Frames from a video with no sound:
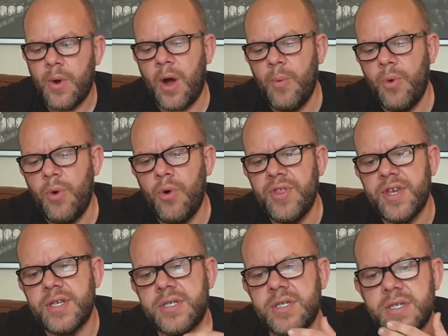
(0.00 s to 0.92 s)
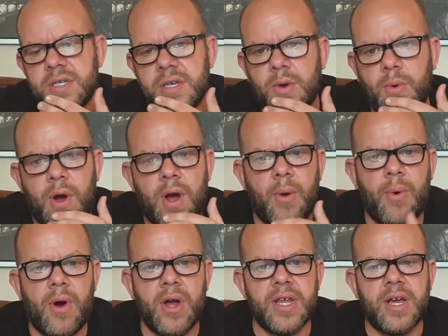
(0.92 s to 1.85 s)
I wore this quite a
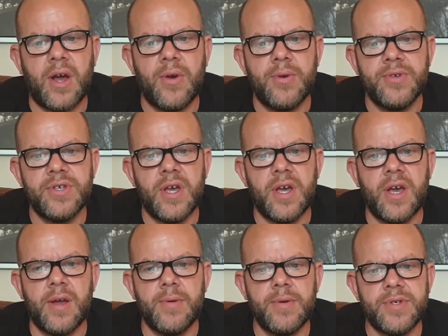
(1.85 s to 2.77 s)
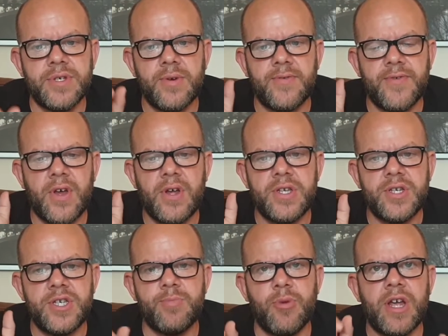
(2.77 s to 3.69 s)
while ago. It was sort of early
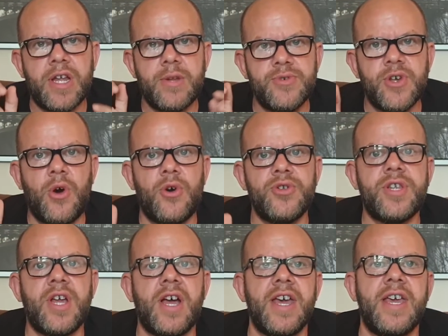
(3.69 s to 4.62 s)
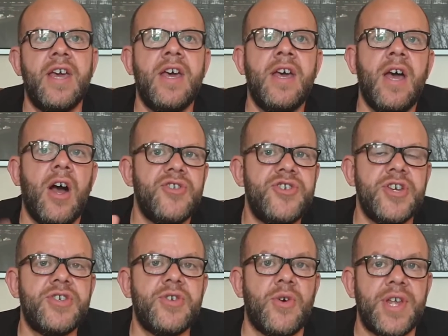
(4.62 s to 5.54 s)
spring and it was a hot day. I
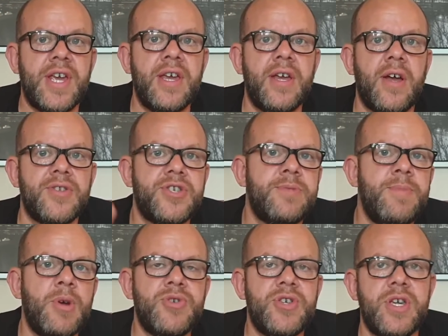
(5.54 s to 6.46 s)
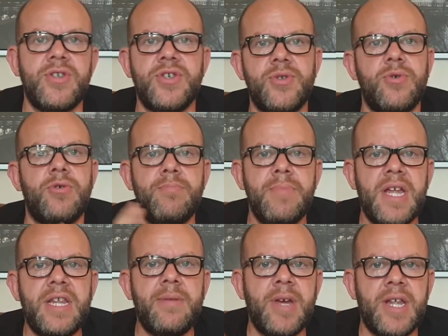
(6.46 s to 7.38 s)
just got it. I'd smelt it in store
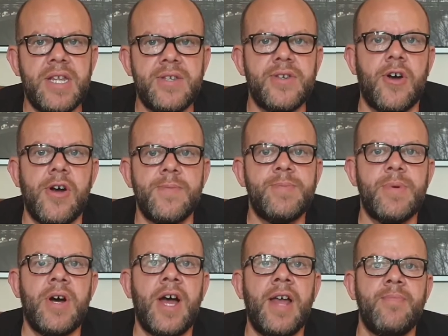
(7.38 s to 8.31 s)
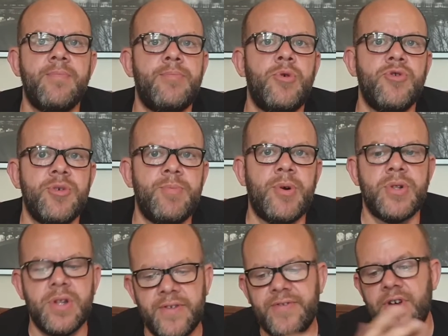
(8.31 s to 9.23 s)
many, many times, but I hadn't bought a
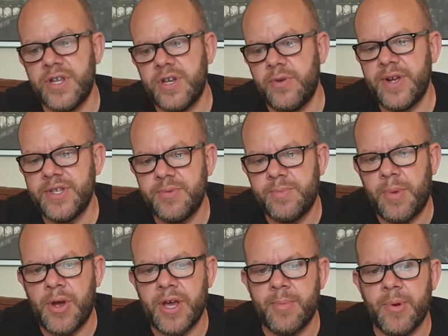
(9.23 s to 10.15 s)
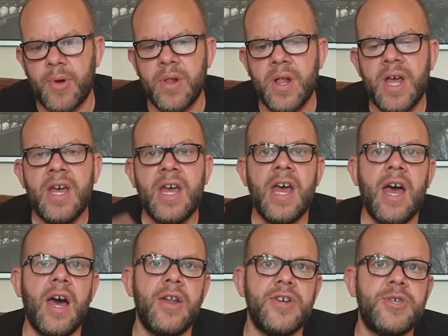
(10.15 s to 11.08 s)
bottle. I finally got around to buying a bottle.
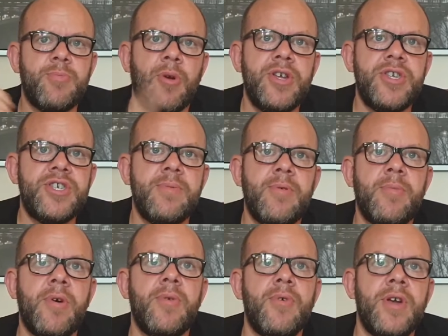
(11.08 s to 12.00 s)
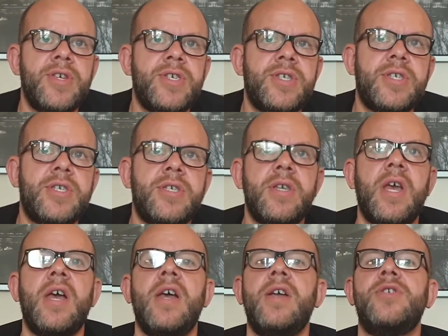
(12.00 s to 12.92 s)
And I sprayed some on my wrists
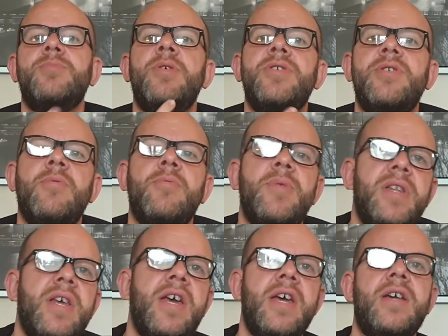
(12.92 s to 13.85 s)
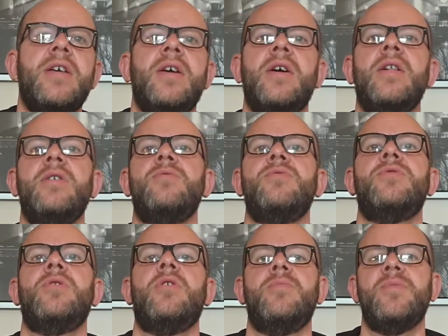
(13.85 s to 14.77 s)
and sprayed some on my neck, a little
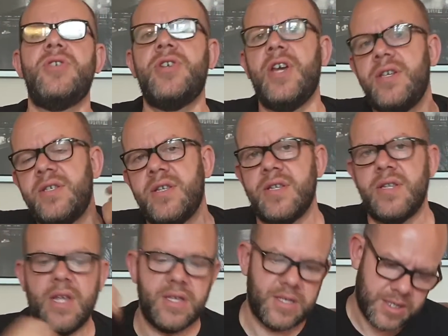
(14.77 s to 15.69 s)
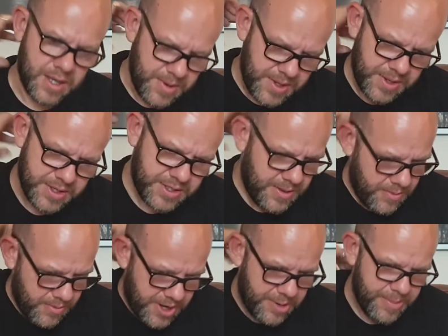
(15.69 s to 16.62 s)
dot on my chest and some
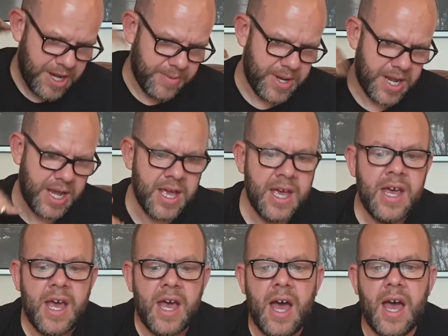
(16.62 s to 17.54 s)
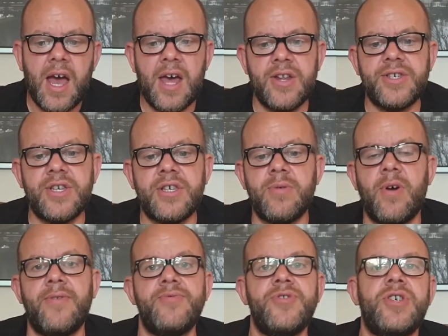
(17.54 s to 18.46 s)
around the back of my neck. And I said to the
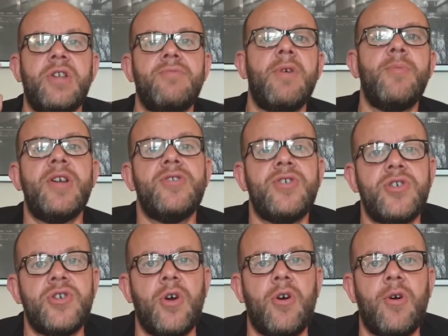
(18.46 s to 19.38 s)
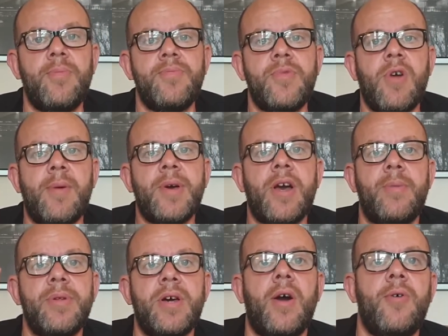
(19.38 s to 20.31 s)
wife, I'm just going to run around to the shop, grab a
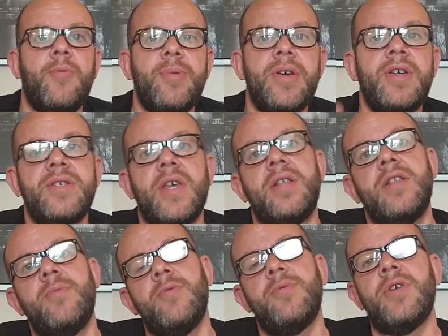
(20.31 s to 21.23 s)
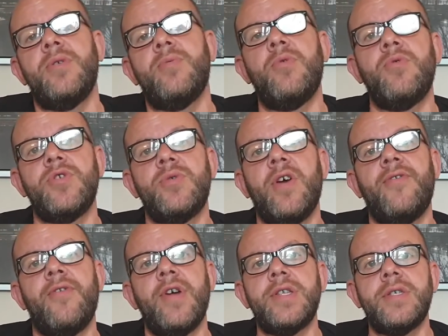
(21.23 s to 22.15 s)
couple of cold beers, and then we were going to walk to our
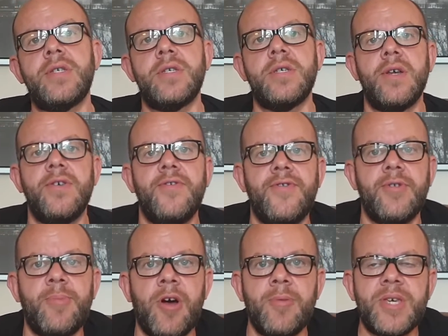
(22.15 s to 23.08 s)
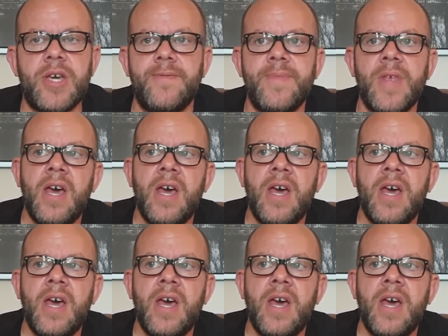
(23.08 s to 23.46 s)
friends for the barbecue.